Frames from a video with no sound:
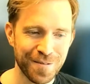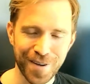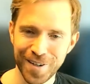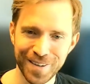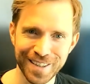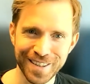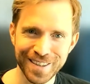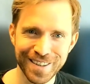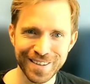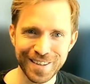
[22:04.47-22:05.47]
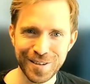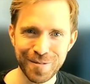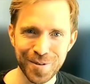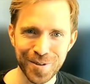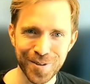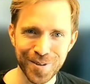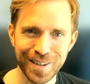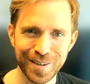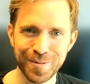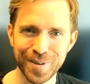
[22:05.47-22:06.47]
finding a distributor
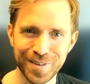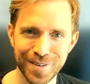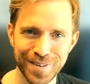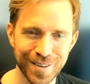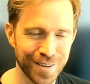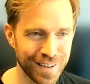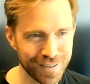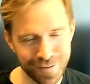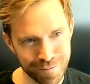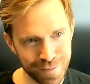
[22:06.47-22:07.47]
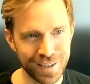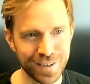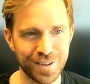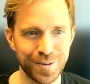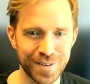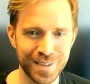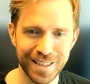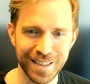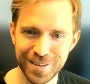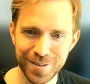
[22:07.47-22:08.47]
that wants or that managed to
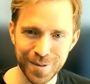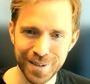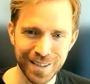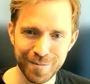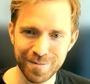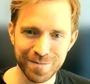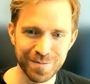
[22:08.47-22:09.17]
sell it to any